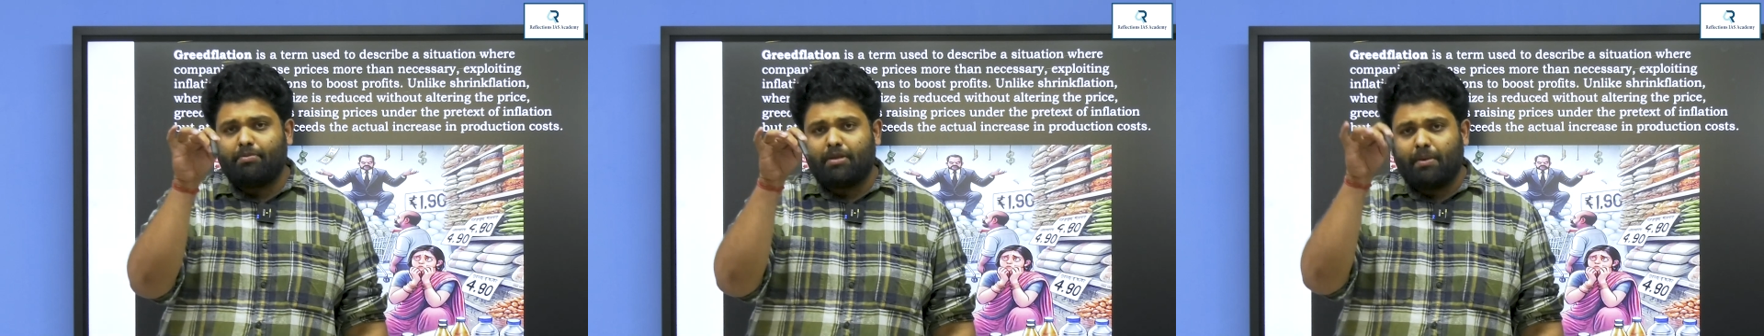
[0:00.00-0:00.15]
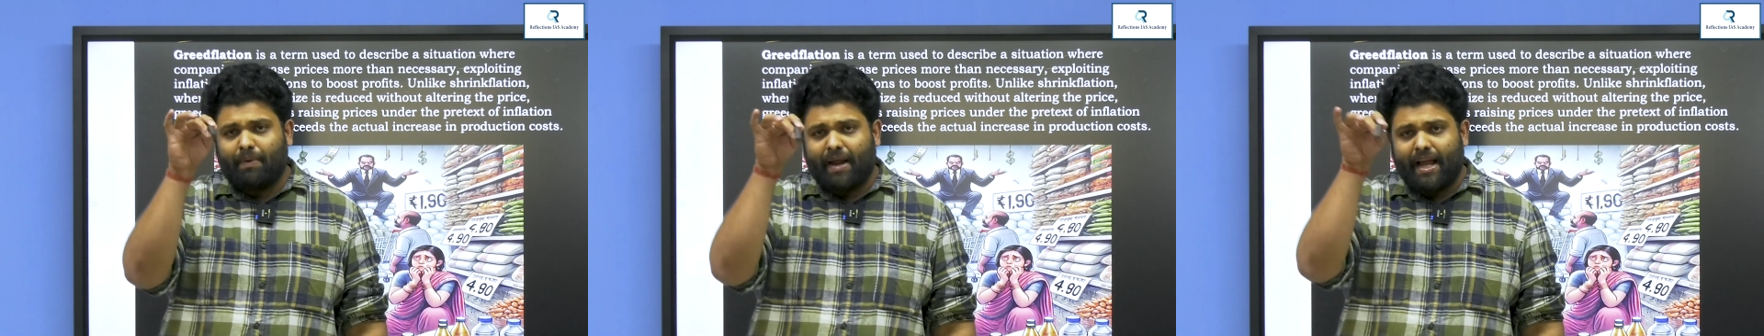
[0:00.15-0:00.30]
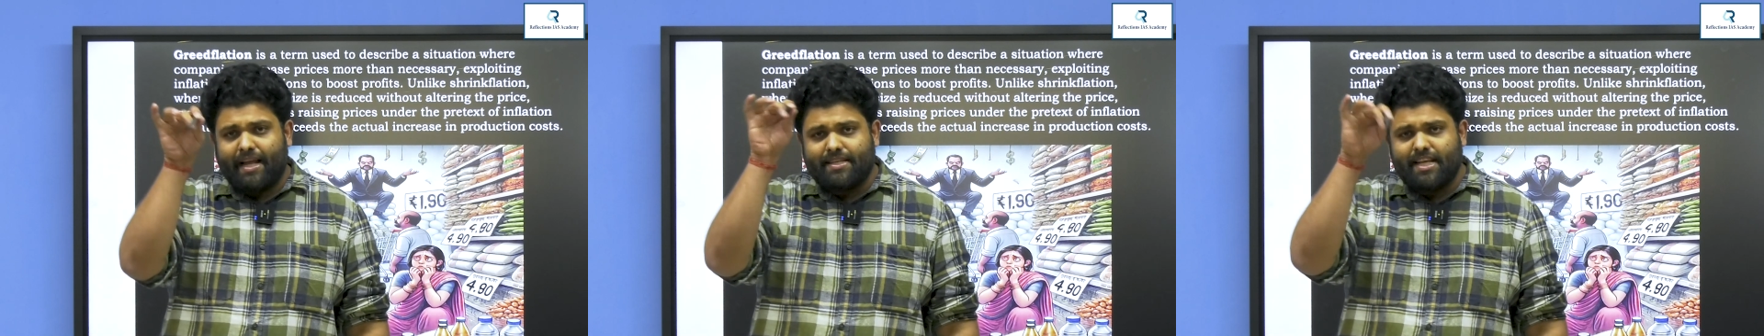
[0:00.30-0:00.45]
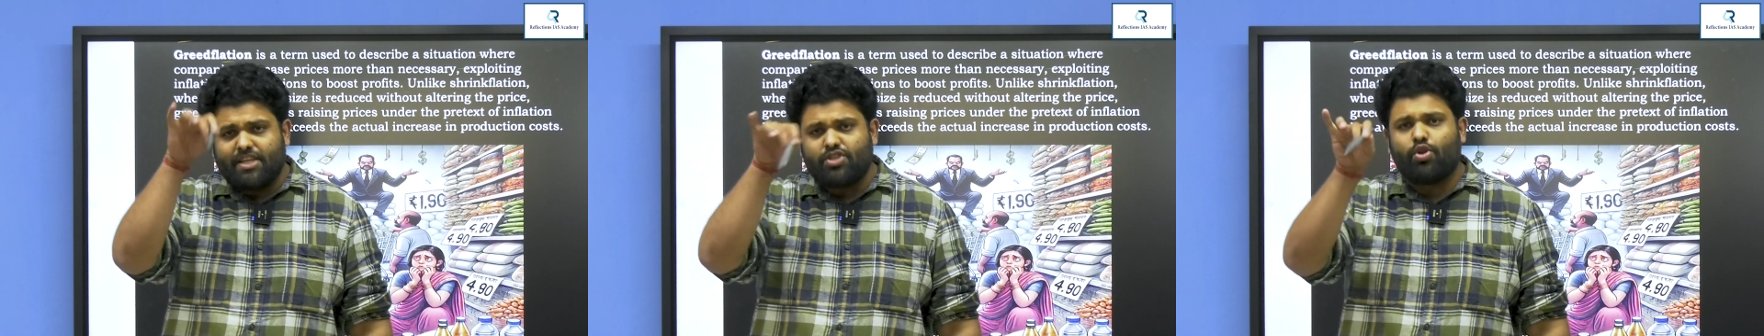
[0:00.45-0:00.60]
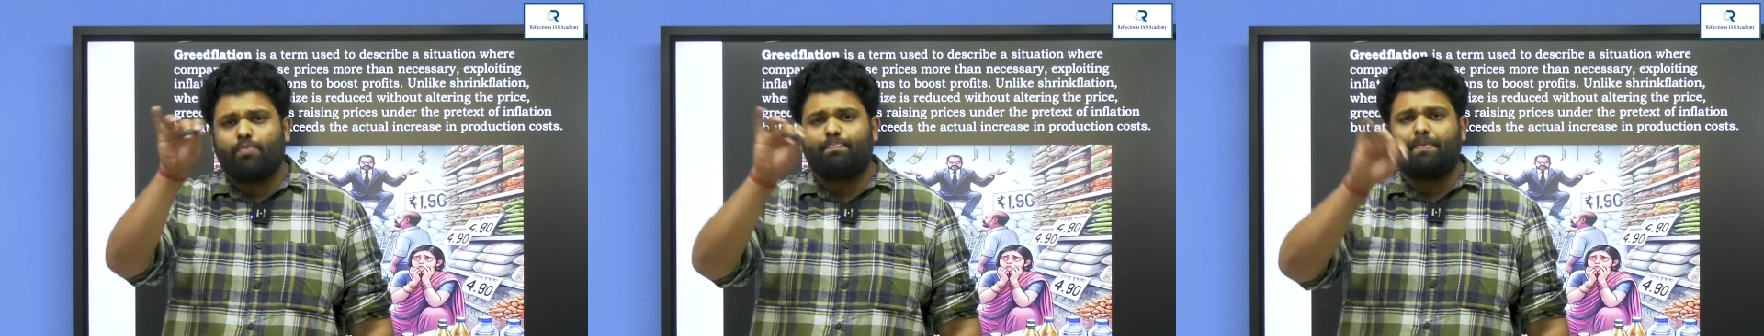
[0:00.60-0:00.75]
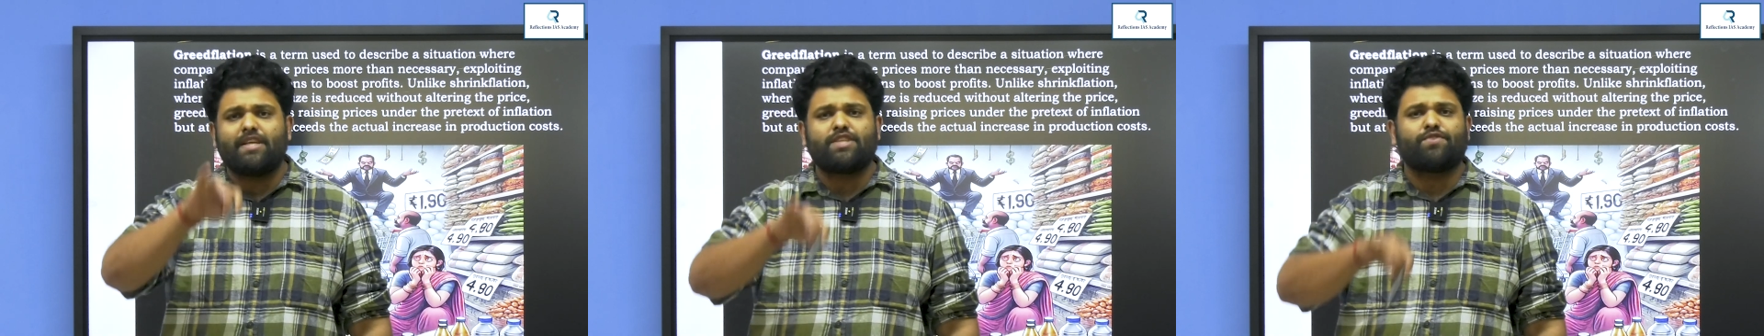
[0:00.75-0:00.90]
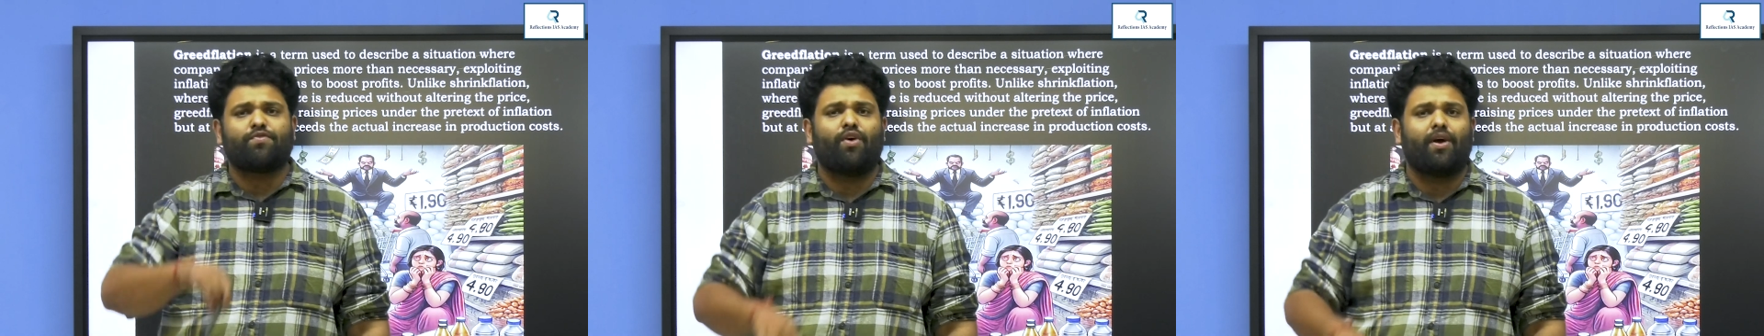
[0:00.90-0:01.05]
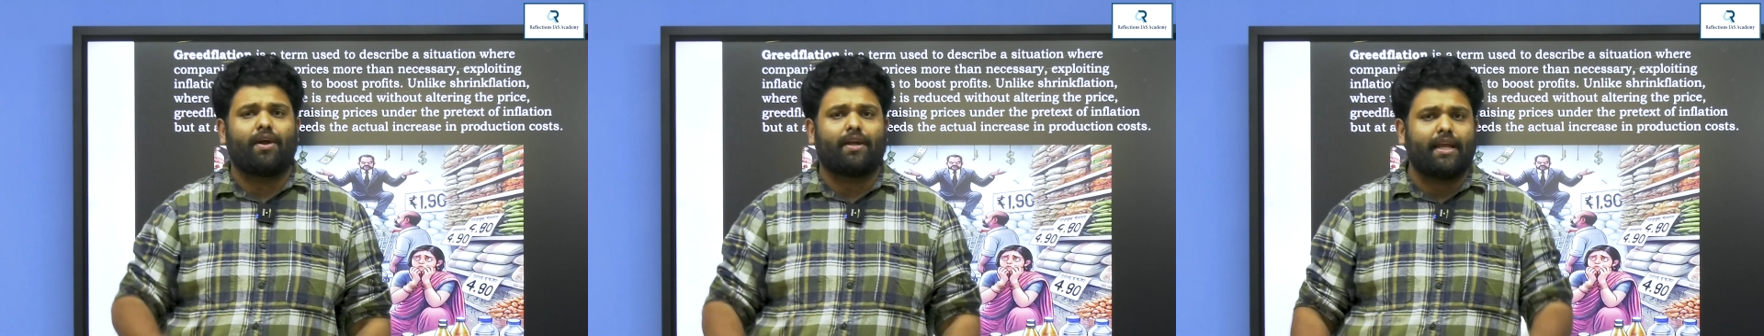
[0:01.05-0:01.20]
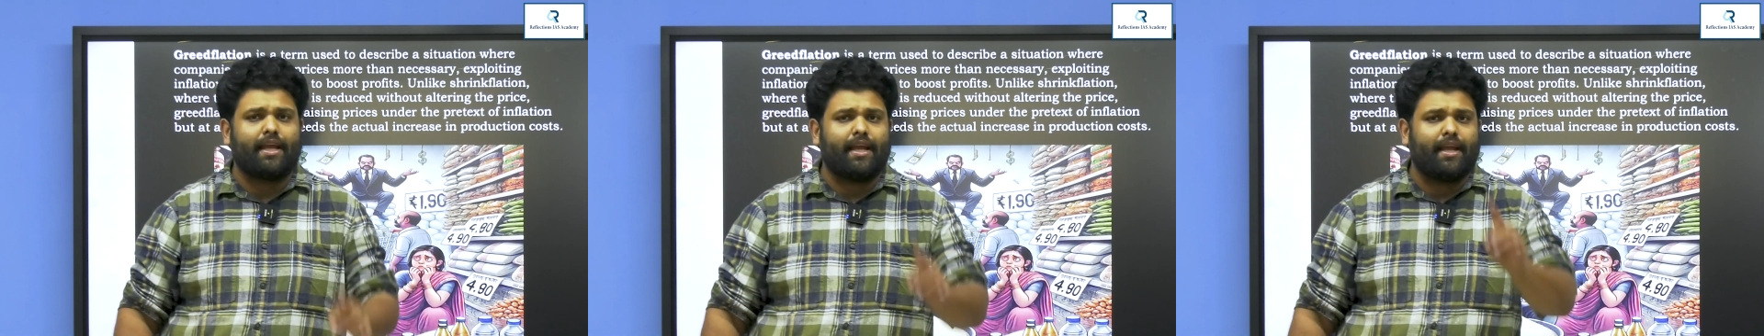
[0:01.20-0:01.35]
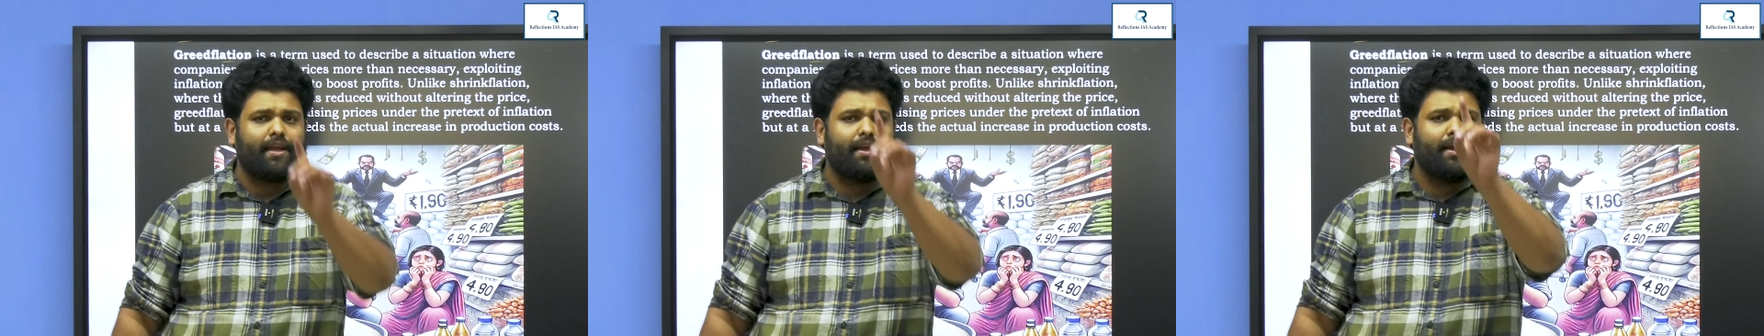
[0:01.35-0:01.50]
the price as rupees
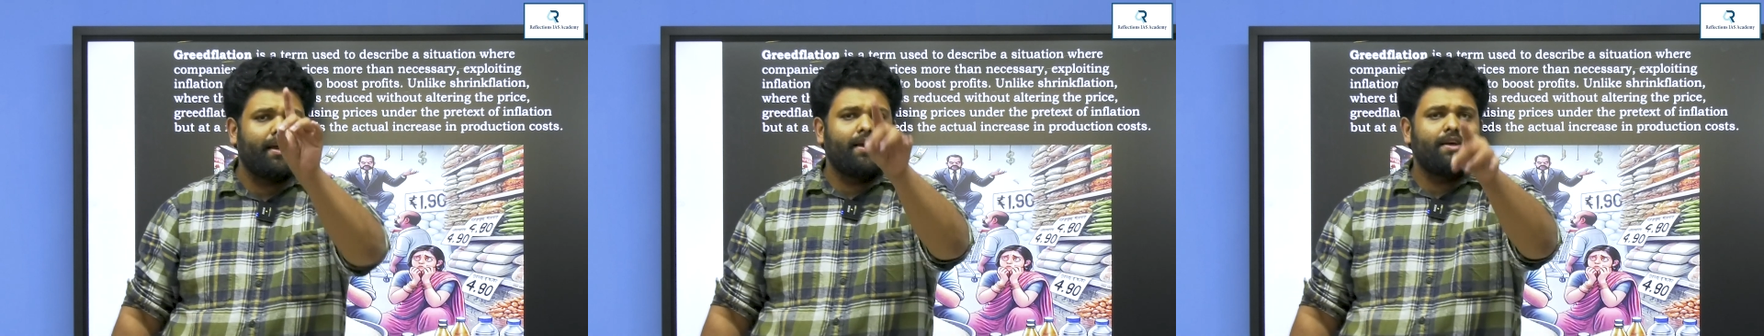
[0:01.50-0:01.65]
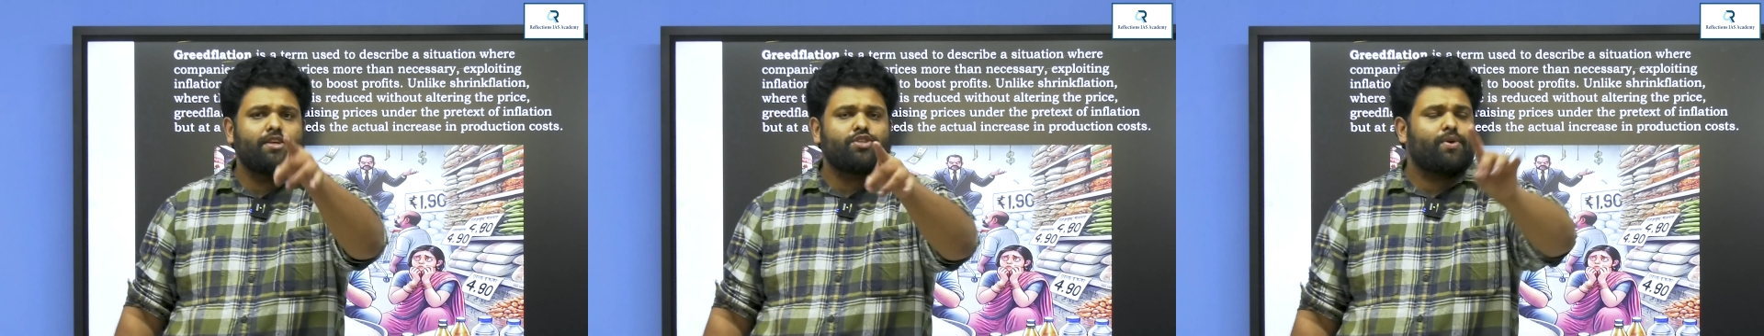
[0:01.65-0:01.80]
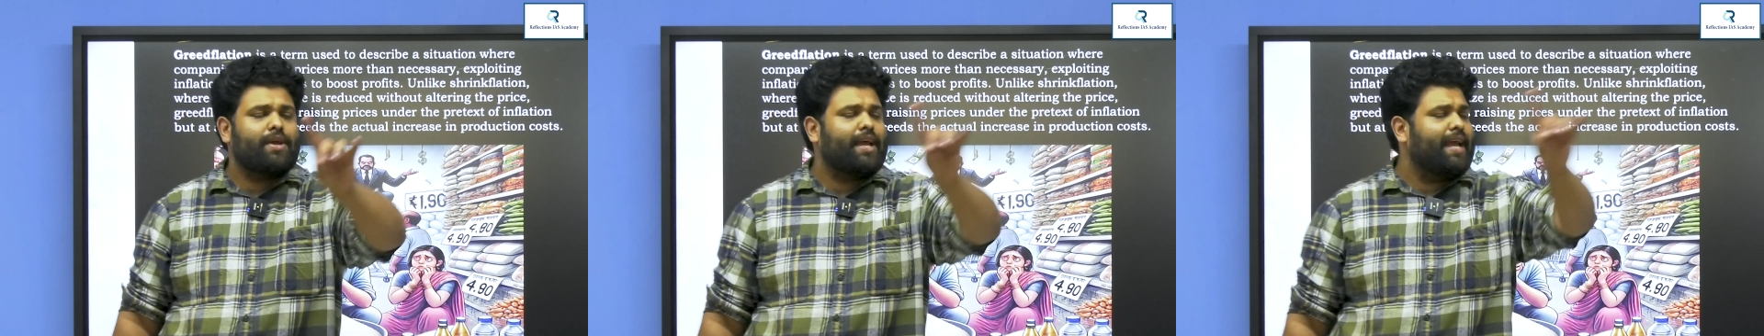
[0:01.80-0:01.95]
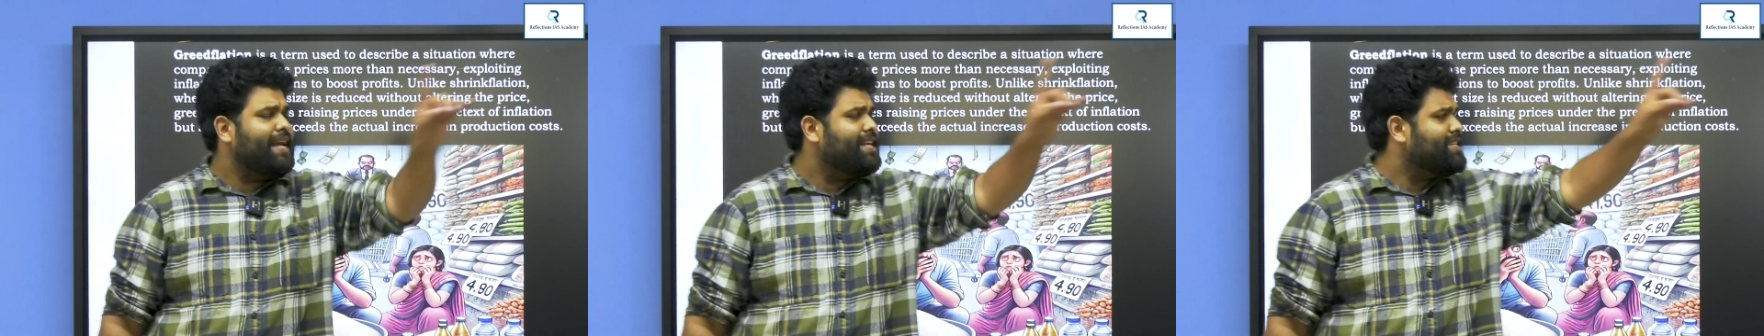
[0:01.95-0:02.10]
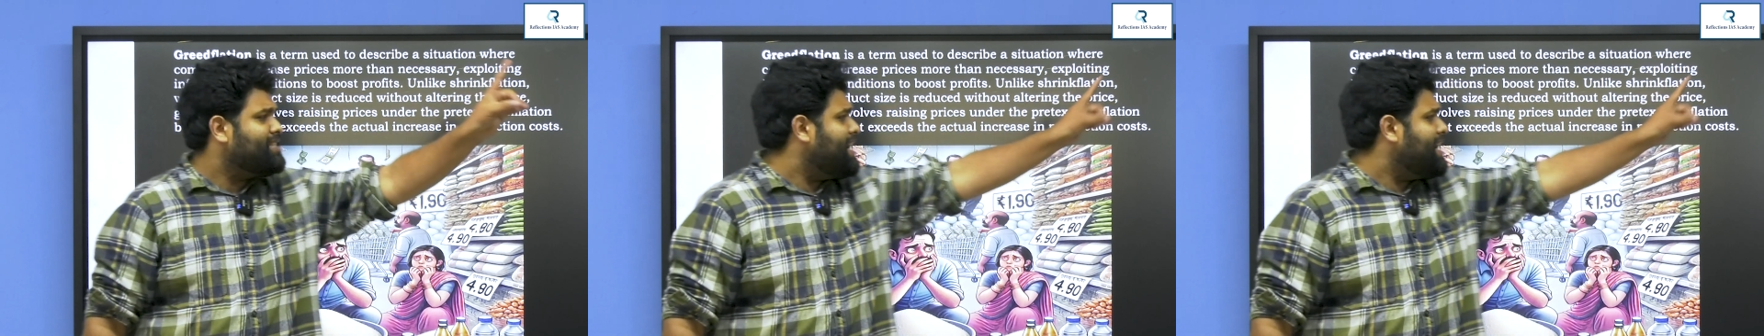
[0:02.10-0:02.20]
40. So he is